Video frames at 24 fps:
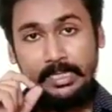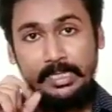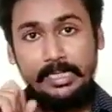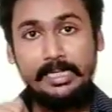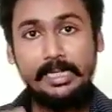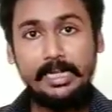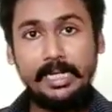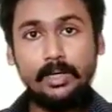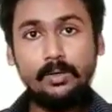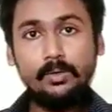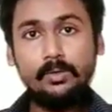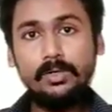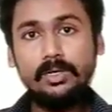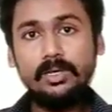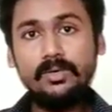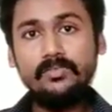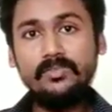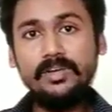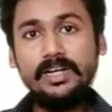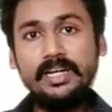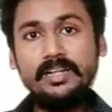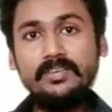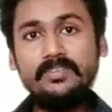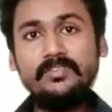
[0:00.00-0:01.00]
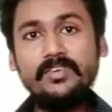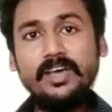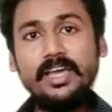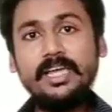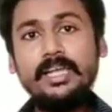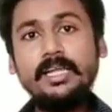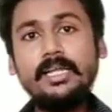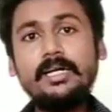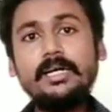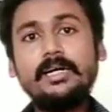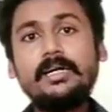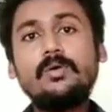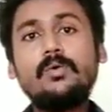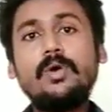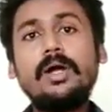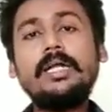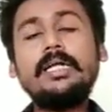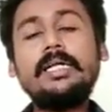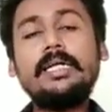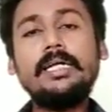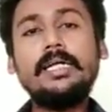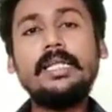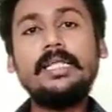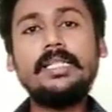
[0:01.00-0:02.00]
Now we define a
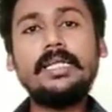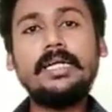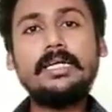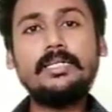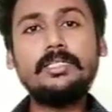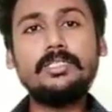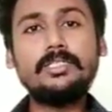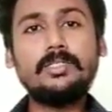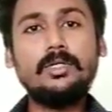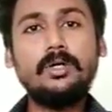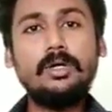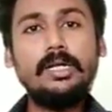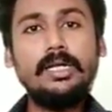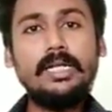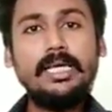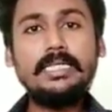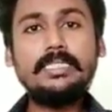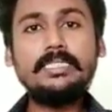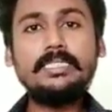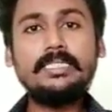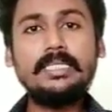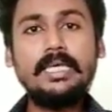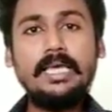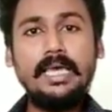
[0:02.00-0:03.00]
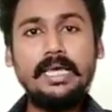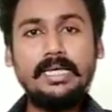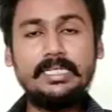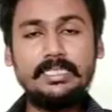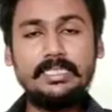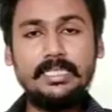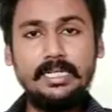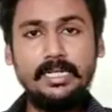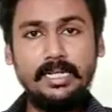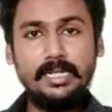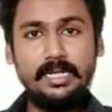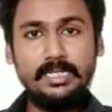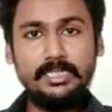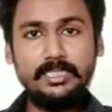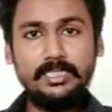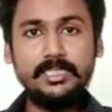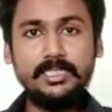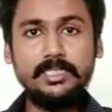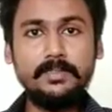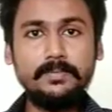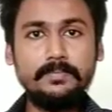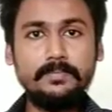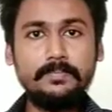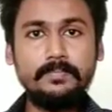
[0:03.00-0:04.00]
quantity that is called as
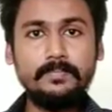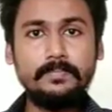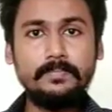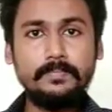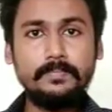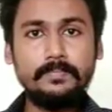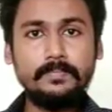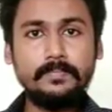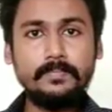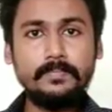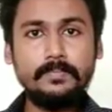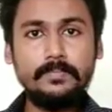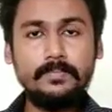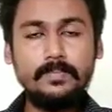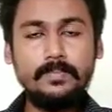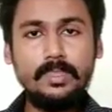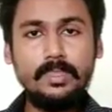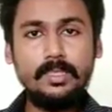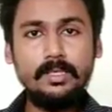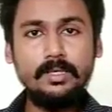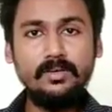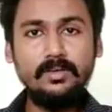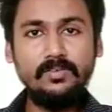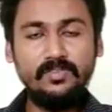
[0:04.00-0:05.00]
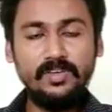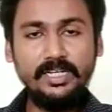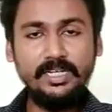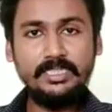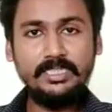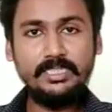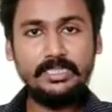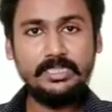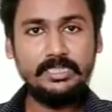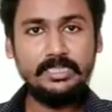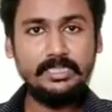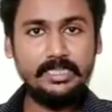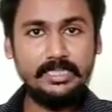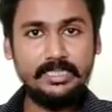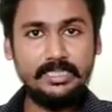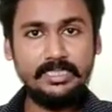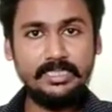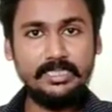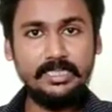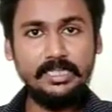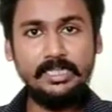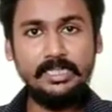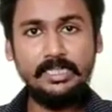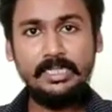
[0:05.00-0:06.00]
acceleration. First, this
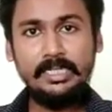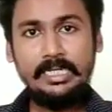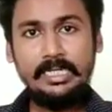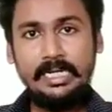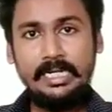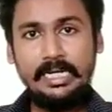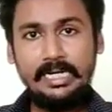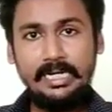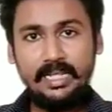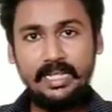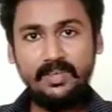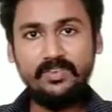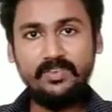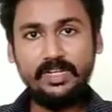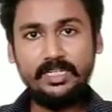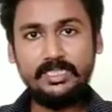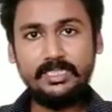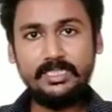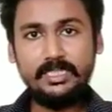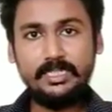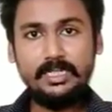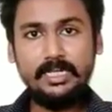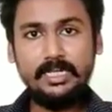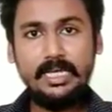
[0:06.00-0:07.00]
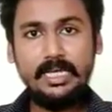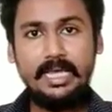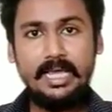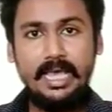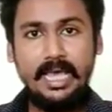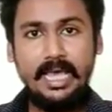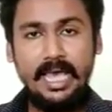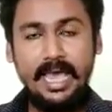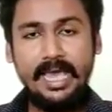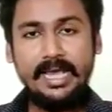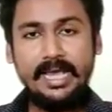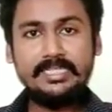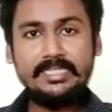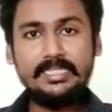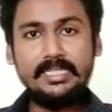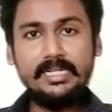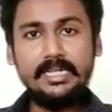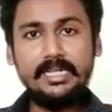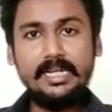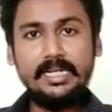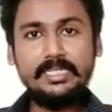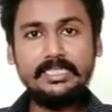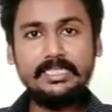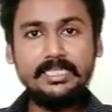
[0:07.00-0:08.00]
is the definition.
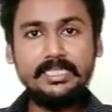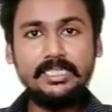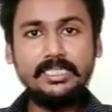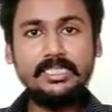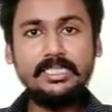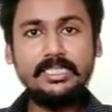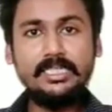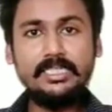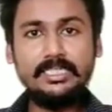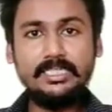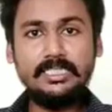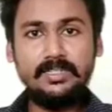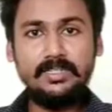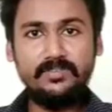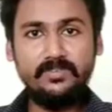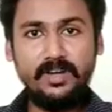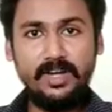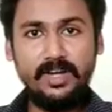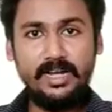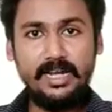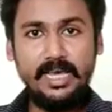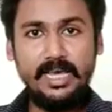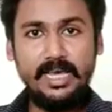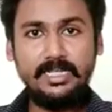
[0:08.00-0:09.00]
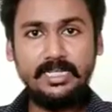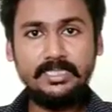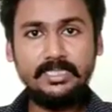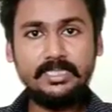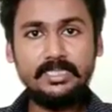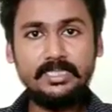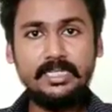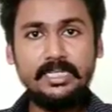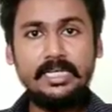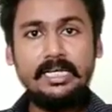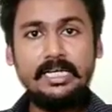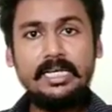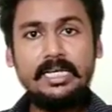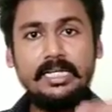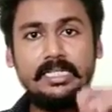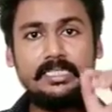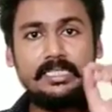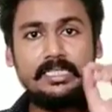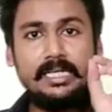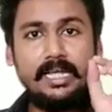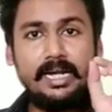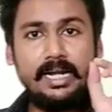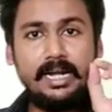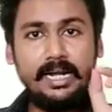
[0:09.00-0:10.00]
Acceleration is defined as
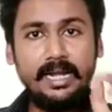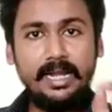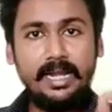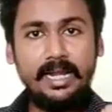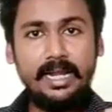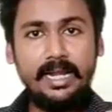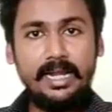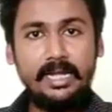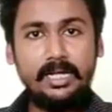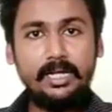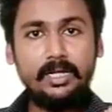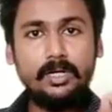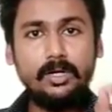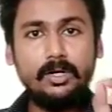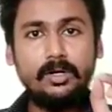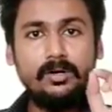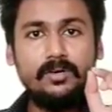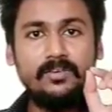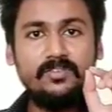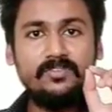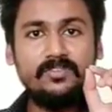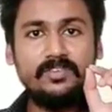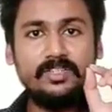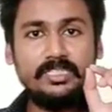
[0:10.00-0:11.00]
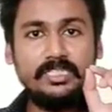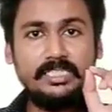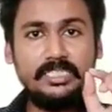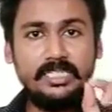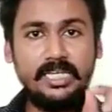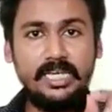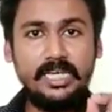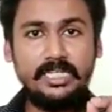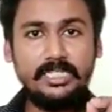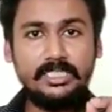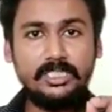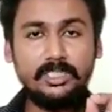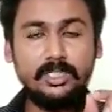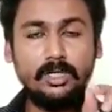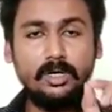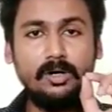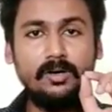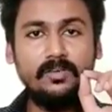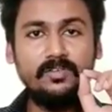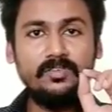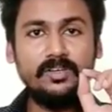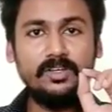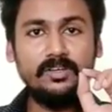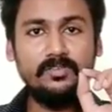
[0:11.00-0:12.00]
the rate of change
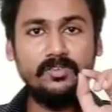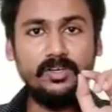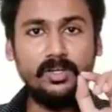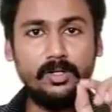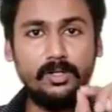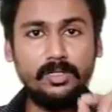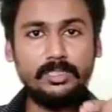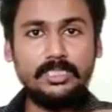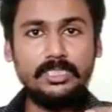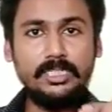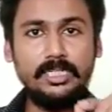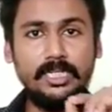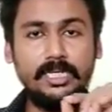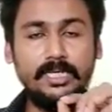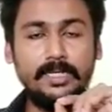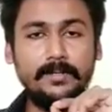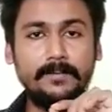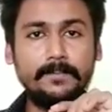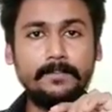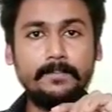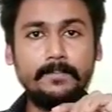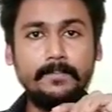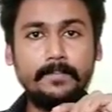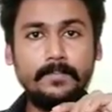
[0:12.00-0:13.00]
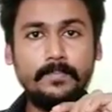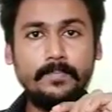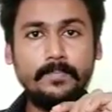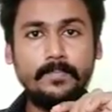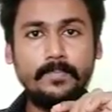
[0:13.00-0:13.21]
of velocity.